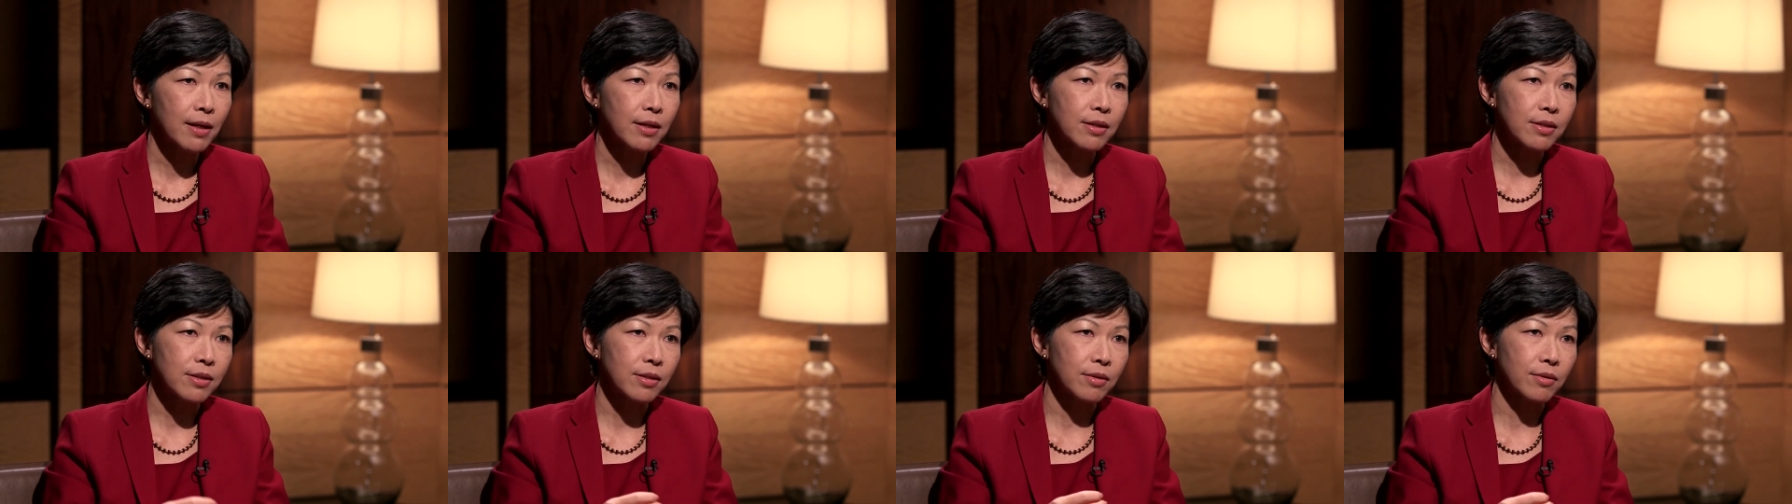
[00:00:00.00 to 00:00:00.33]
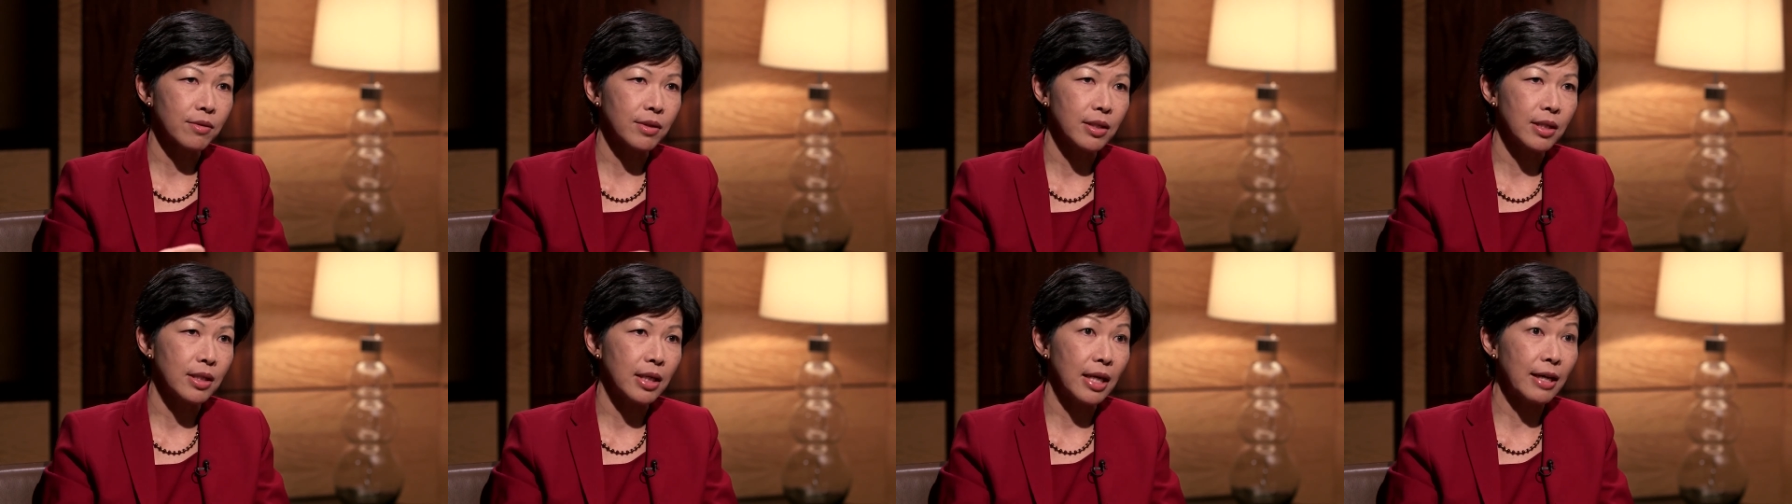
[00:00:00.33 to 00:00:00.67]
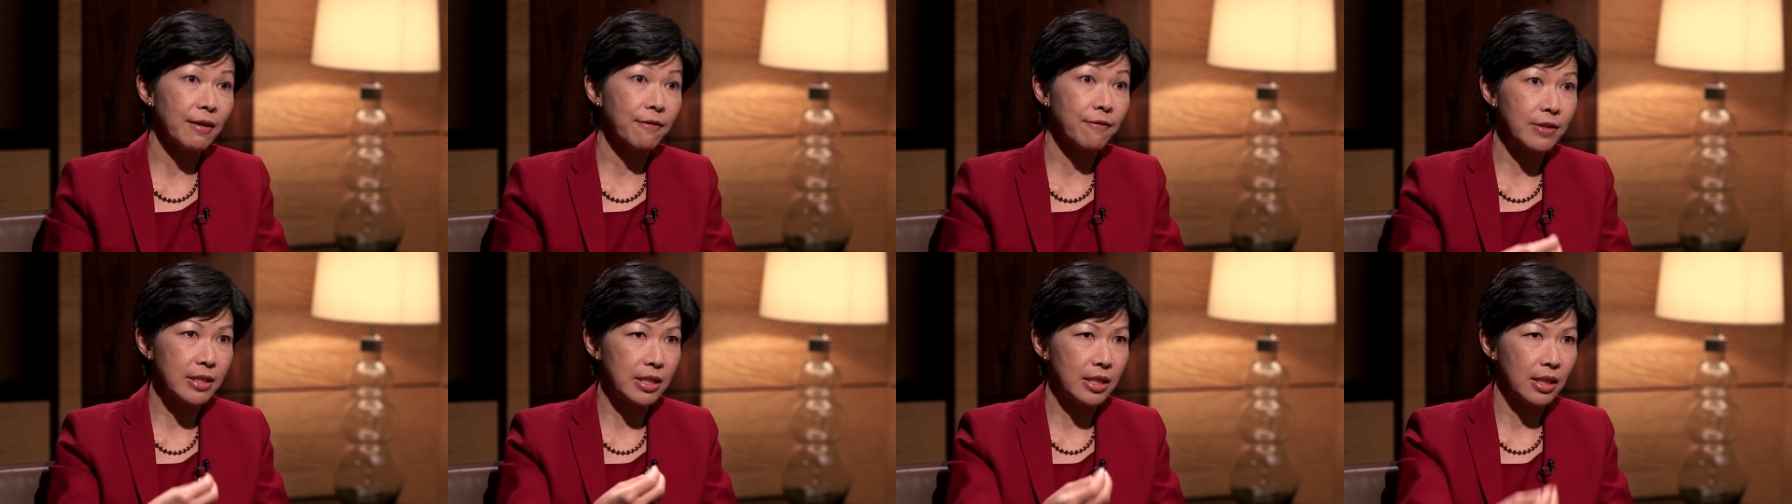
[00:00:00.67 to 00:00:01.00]
So the
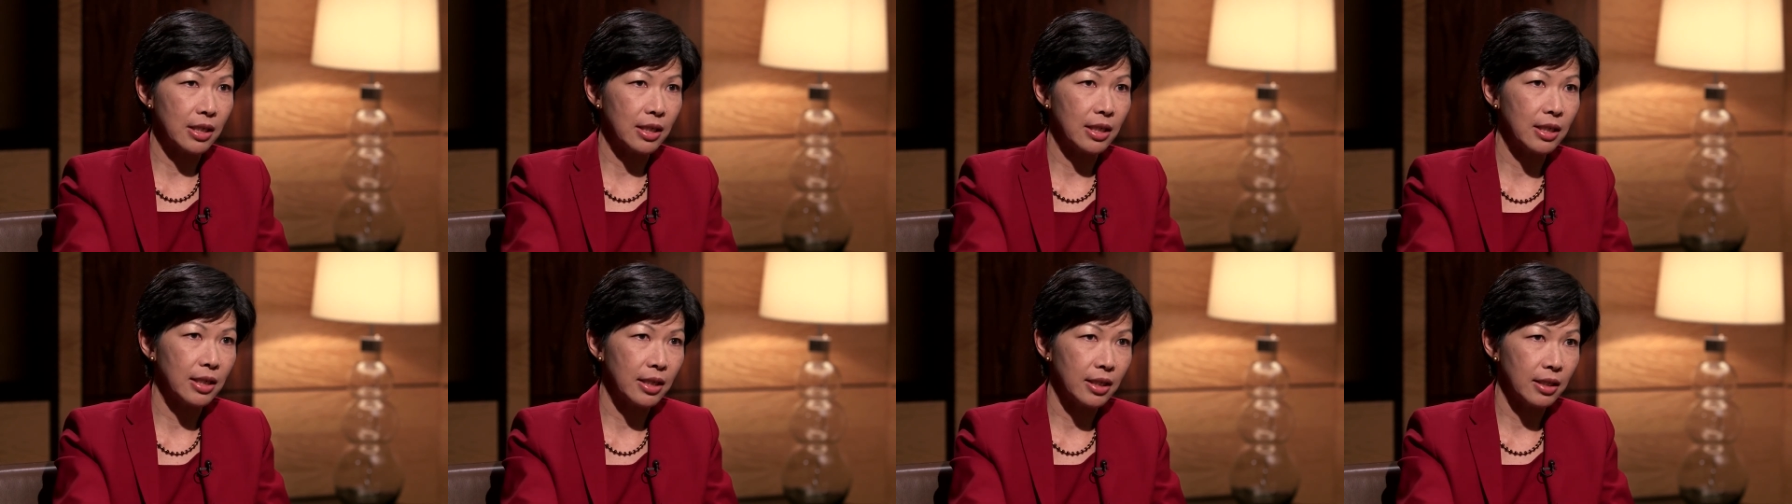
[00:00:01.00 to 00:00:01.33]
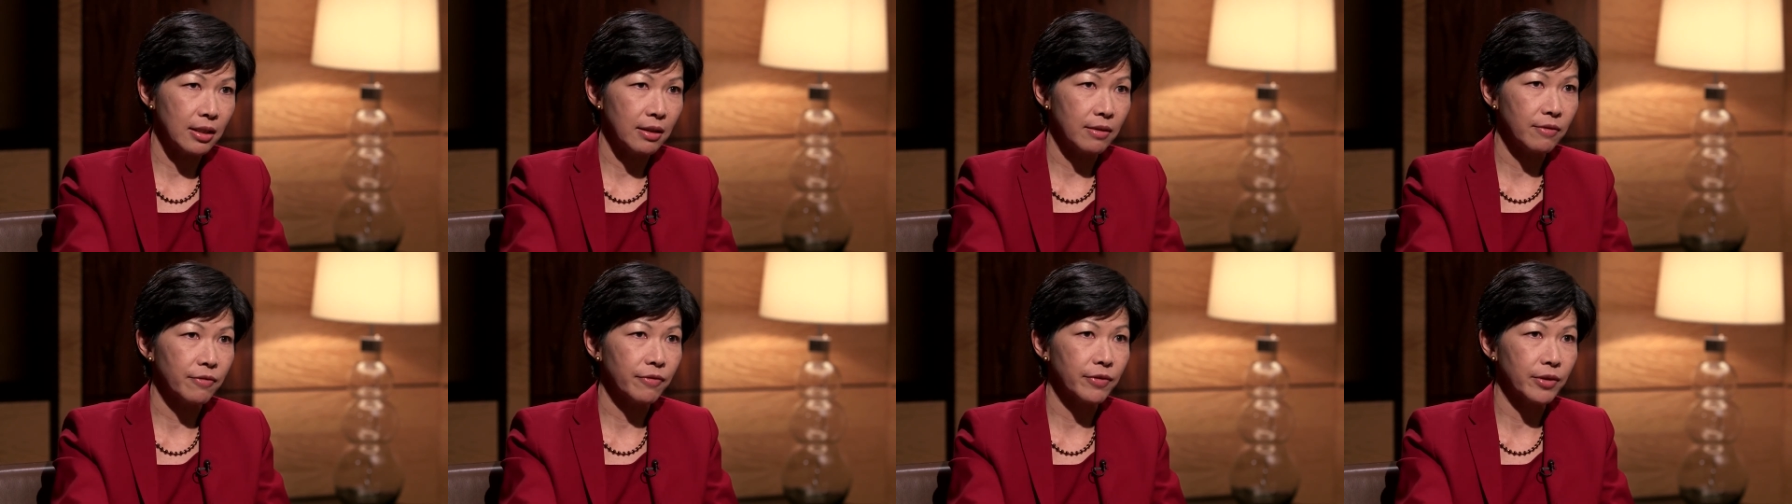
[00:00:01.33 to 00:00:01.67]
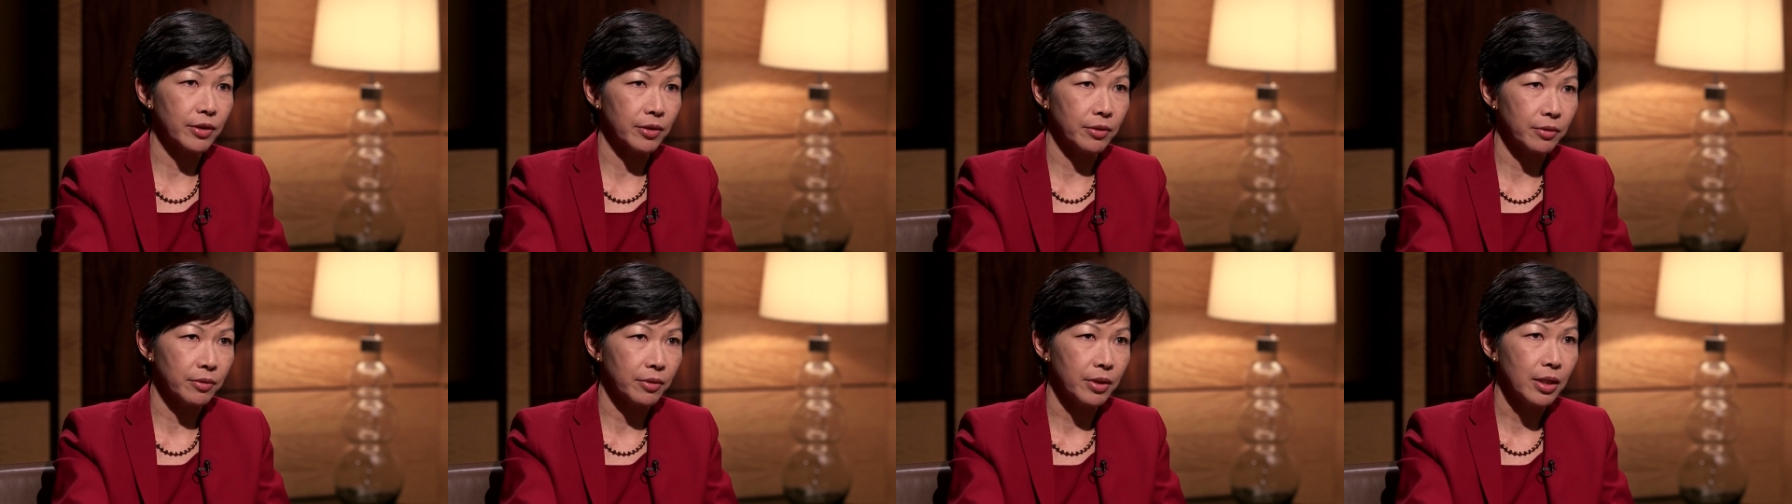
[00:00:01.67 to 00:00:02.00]
FDI
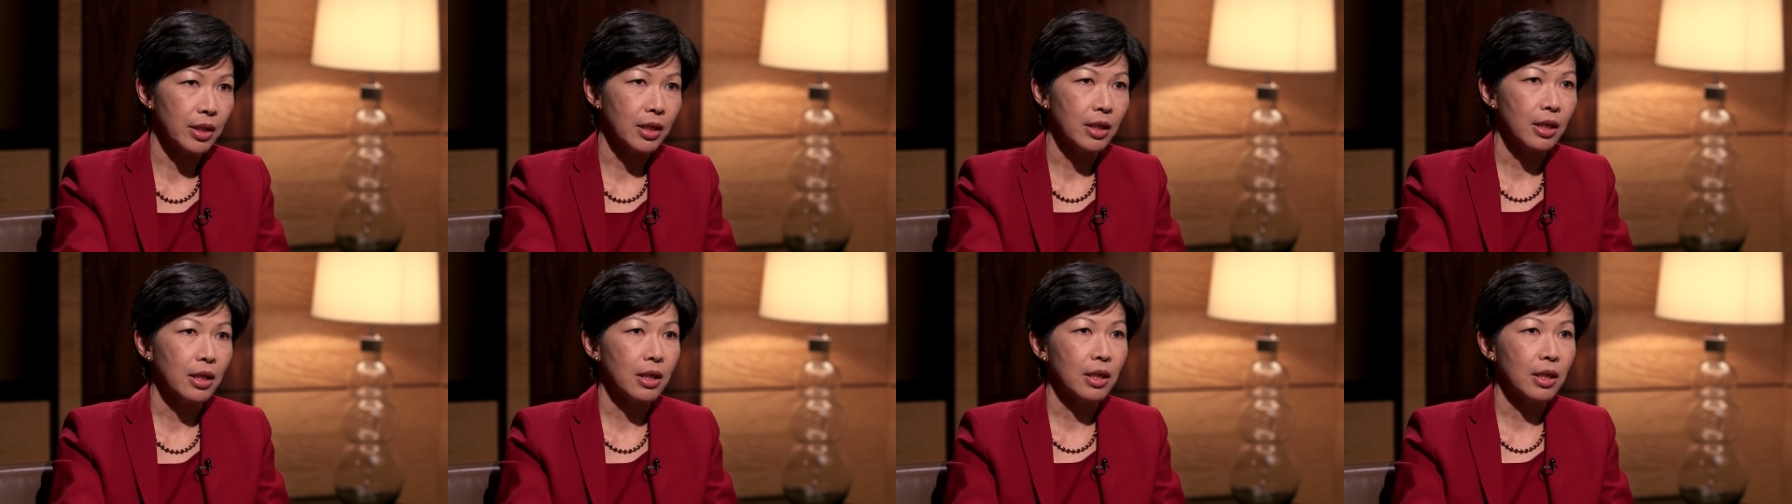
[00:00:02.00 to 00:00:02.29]
flow